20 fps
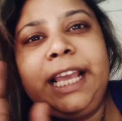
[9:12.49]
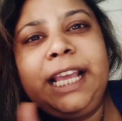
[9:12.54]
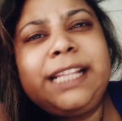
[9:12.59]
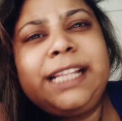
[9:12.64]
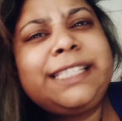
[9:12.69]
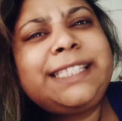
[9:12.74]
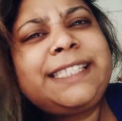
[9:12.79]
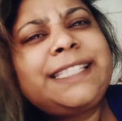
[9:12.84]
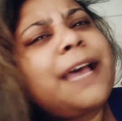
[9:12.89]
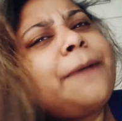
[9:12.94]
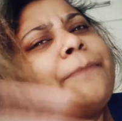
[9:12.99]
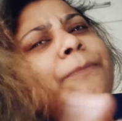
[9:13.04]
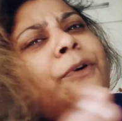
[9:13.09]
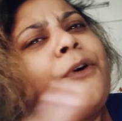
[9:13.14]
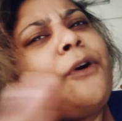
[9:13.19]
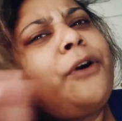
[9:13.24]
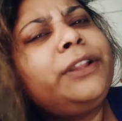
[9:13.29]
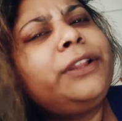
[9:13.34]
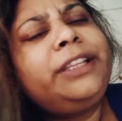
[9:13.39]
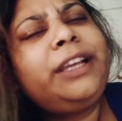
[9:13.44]
In some
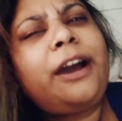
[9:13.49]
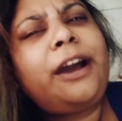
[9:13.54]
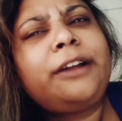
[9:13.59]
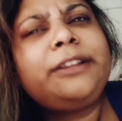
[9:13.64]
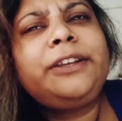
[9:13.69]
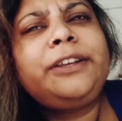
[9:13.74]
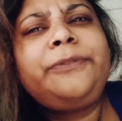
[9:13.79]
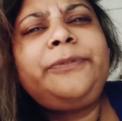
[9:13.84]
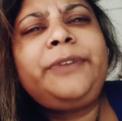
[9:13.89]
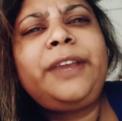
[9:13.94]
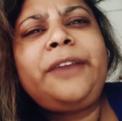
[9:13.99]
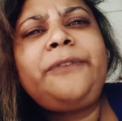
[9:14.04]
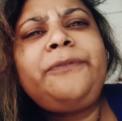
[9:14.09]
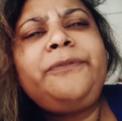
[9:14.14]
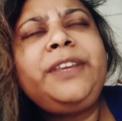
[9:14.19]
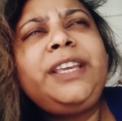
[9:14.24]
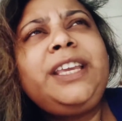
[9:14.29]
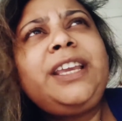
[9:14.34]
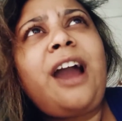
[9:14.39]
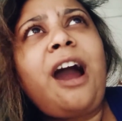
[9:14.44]
or the other way,
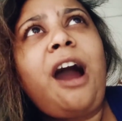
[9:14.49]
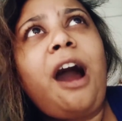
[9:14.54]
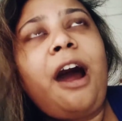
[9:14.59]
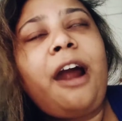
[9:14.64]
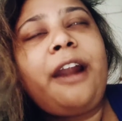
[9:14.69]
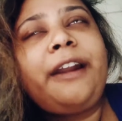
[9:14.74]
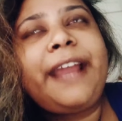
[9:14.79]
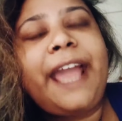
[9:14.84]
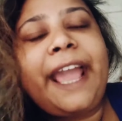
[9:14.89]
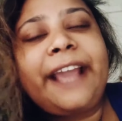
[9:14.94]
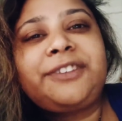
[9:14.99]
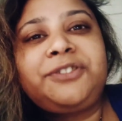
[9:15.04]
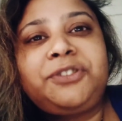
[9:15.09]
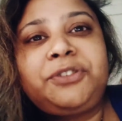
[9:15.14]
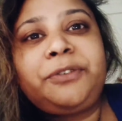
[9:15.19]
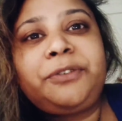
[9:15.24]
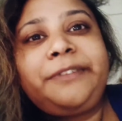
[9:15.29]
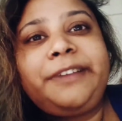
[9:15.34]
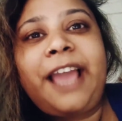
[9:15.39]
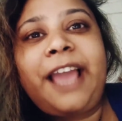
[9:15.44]
we are
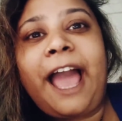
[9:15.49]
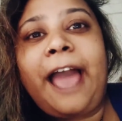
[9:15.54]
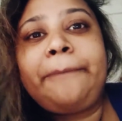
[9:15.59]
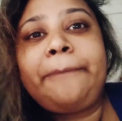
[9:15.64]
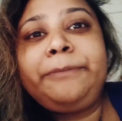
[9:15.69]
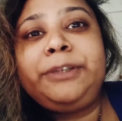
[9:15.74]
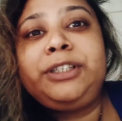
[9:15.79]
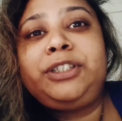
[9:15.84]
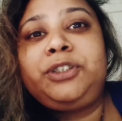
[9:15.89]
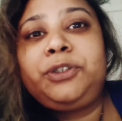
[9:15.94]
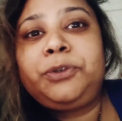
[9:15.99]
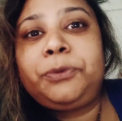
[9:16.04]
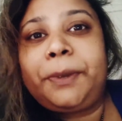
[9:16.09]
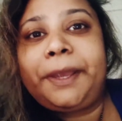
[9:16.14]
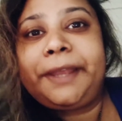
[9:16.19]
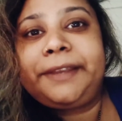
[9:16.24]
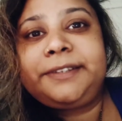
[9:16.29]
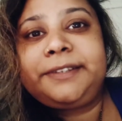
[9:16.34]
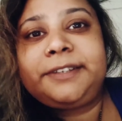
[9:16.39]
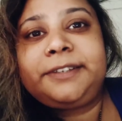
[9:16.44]
actually
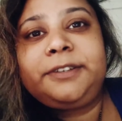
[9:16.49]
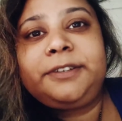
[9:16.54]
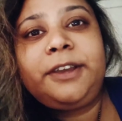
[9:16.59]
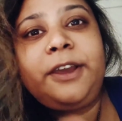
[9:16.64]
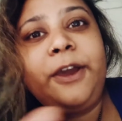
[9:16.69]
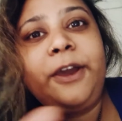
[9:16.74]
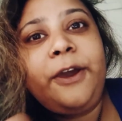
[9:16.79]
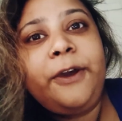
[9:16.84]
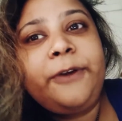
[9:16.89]
habituated